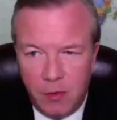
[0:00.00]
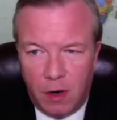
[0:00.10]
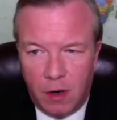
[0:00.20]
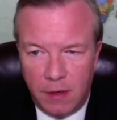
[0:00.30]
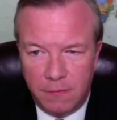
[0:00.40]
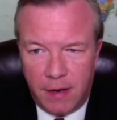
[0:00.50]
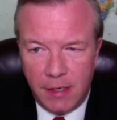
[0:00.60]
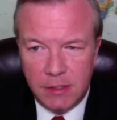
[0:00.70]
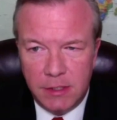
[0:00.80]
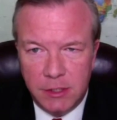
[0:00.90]
are
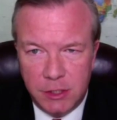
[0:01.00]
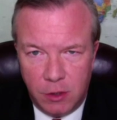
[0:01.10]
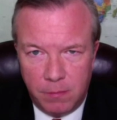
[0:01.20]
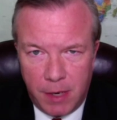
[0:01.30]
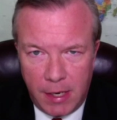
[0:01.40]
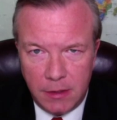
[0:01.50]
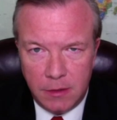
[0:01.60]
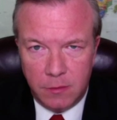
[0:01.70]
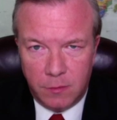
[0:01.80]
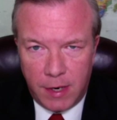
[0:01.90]
advising Joe
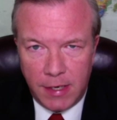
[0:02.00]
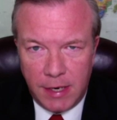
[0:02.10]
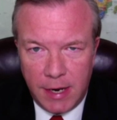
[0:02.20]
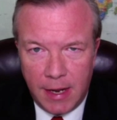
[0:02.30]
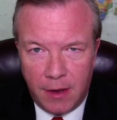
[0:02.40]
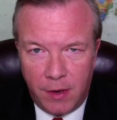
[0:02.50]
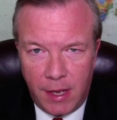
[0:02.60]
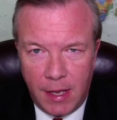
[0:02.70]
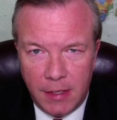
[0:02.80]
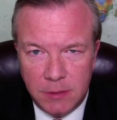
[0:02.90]
Biden right now,
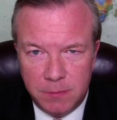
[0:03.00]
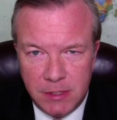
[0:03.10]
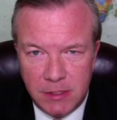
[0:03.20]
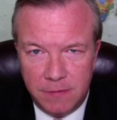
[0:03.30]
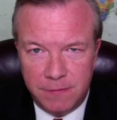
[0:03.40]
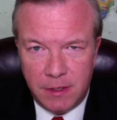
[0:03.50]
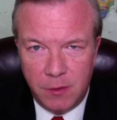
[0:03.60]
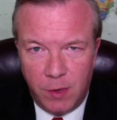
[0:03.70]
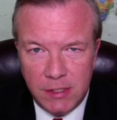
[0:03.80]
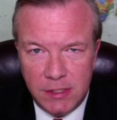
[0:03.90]
and specifically,
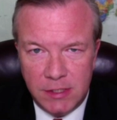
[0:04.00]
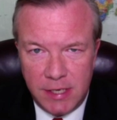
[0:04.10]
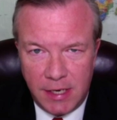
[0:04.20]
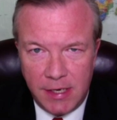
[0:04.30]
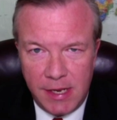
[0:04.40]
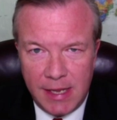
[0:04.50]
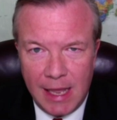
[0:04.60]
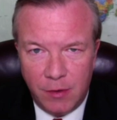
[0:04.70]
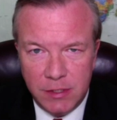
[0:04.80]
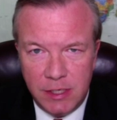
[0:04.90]
what's his technique?
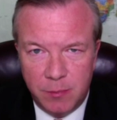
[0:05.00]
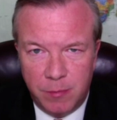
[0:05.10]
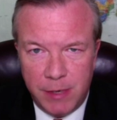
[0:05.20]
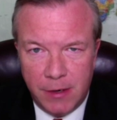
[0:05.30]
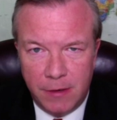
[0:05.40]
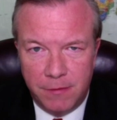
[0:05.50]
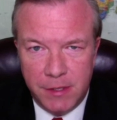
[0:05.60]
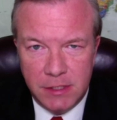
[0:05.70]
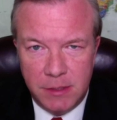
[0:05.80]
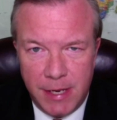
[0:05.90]
How is he preparing for
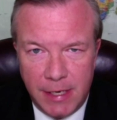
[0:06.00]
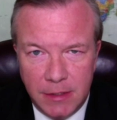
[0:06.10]
this debate?